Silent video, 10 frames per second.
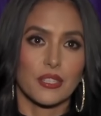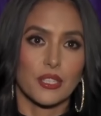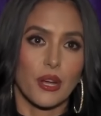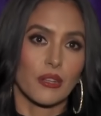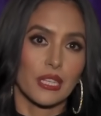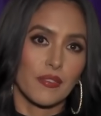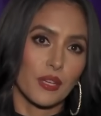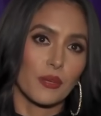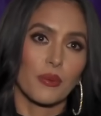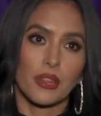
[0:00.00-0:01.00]
so I'll leave
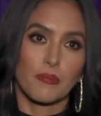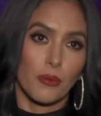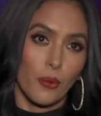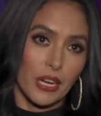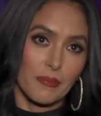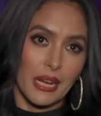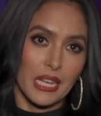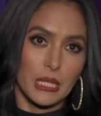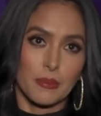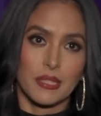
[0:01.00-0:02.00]
you with one of my
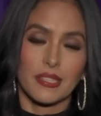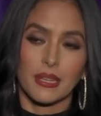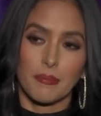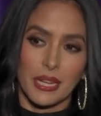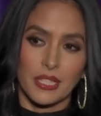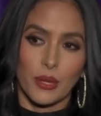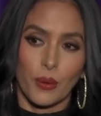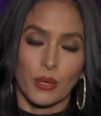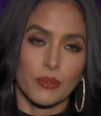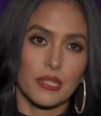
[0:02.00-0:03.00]
husband's amazing
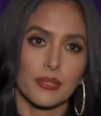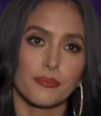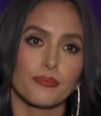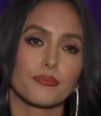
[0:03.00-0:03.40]
quotes.